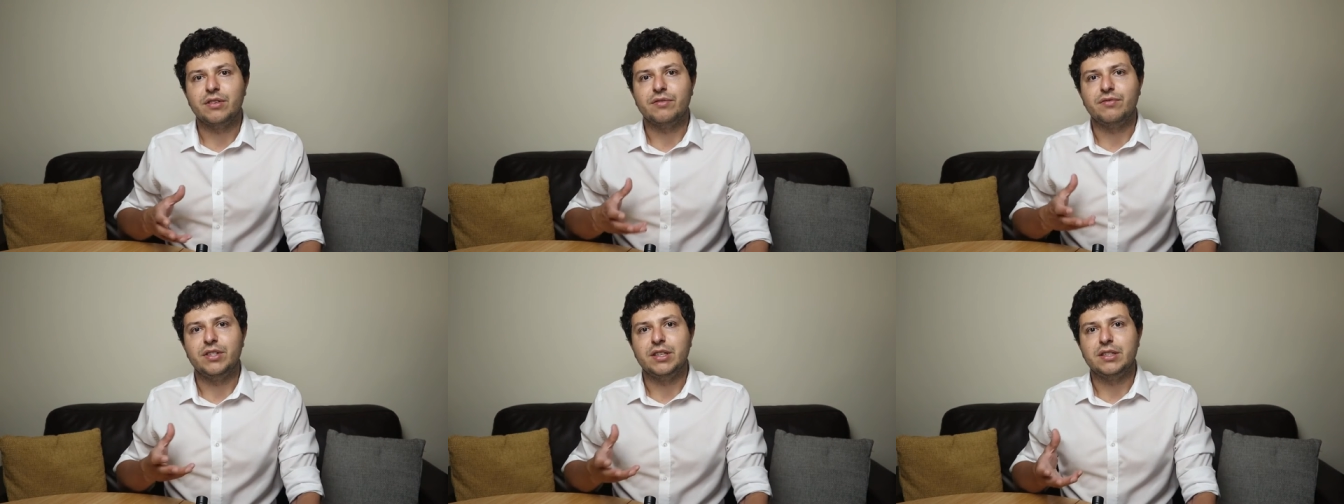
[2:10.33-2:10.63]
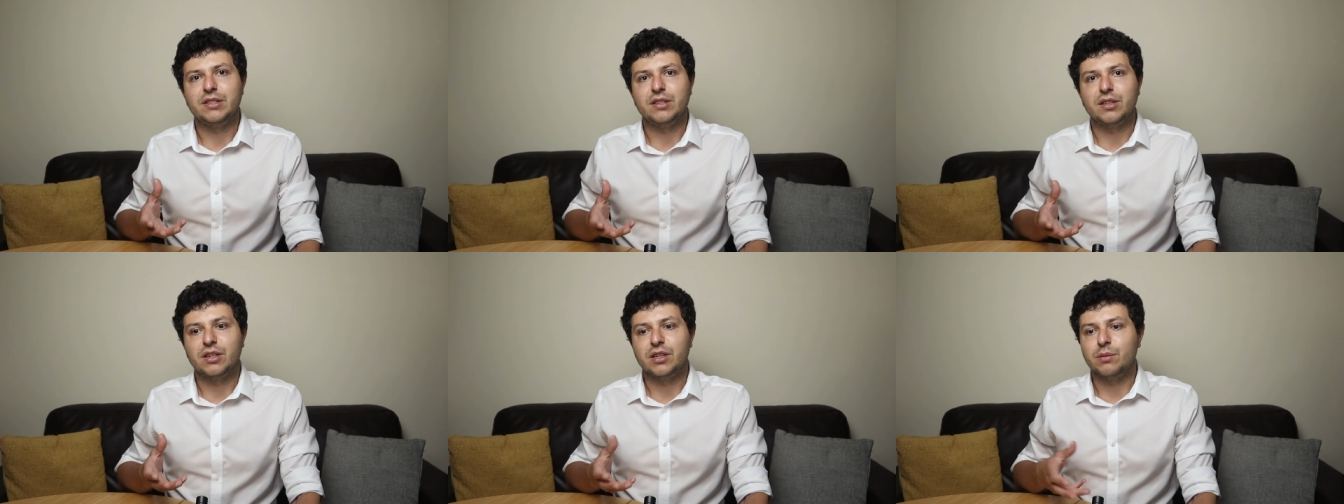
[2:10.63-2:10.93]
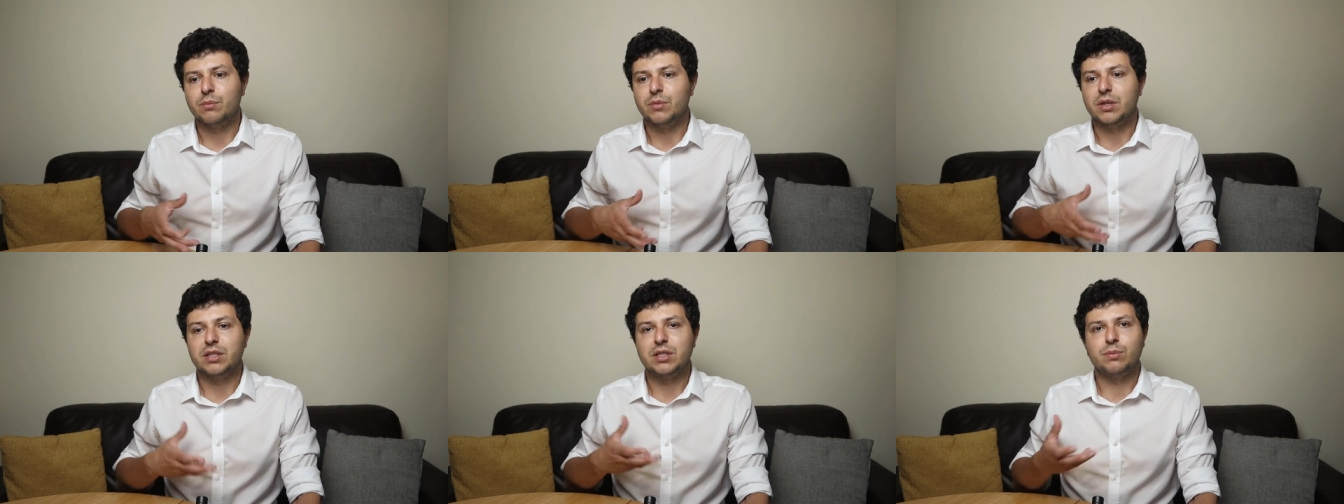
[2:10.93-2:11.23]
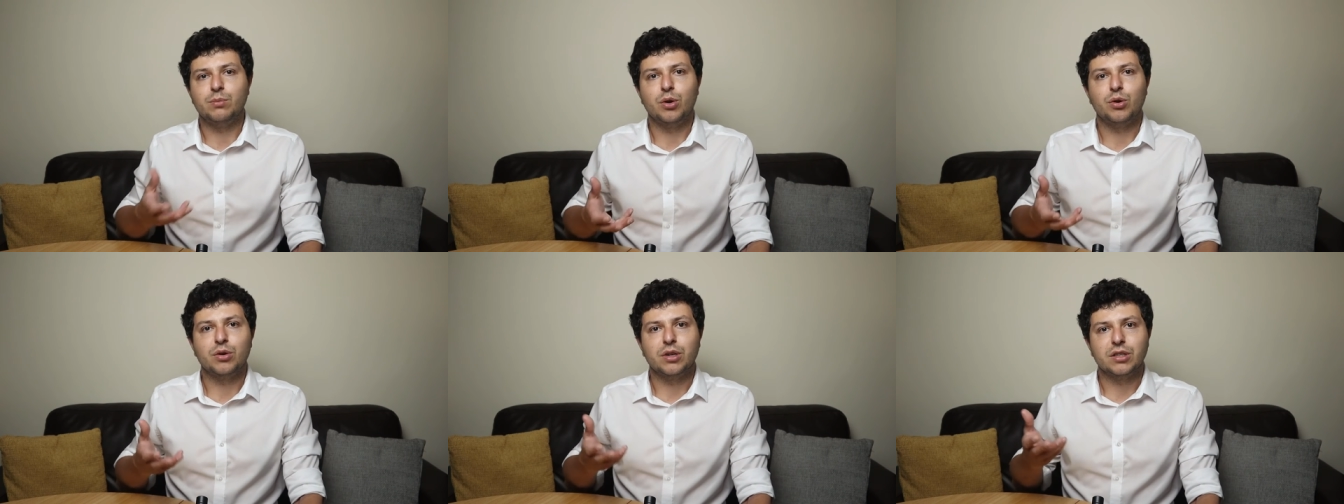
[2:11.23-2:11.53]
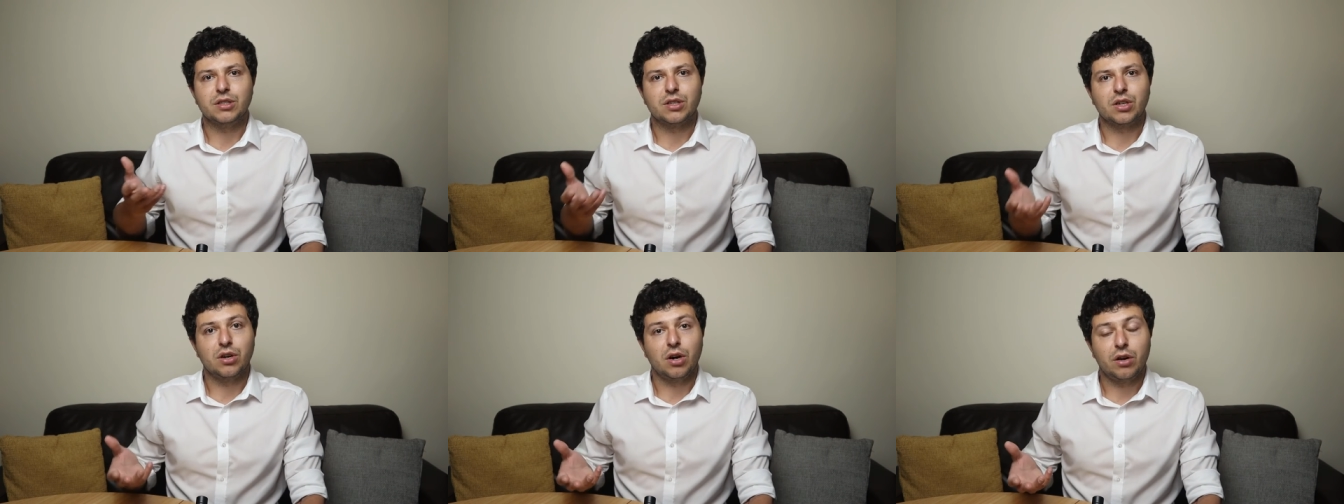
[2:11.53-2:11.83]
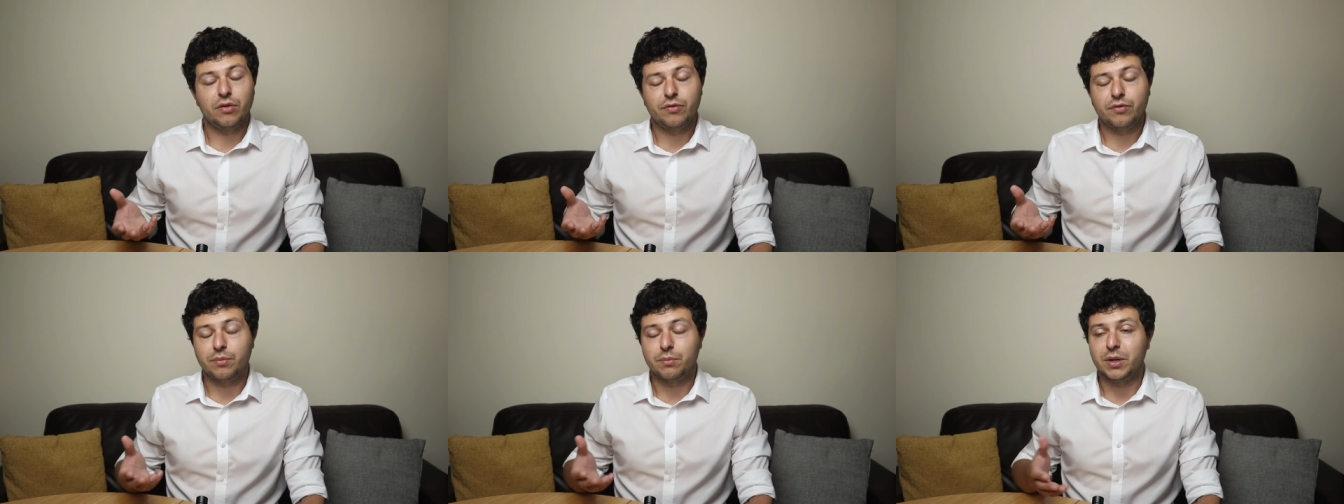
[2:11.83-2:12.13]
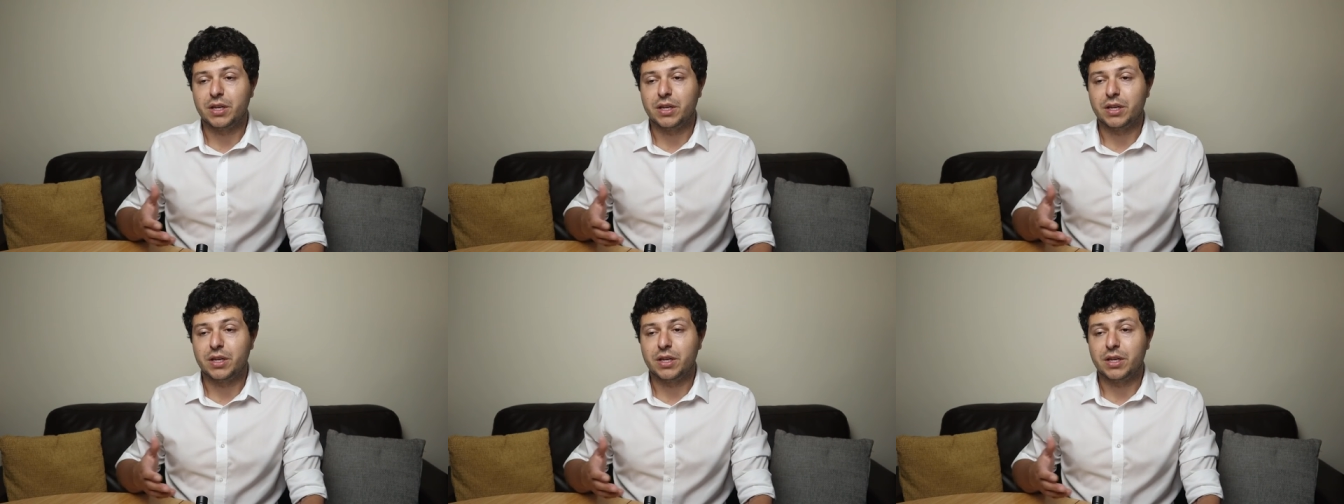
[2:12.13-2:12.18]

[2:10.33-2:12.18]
of this term smoker's cough,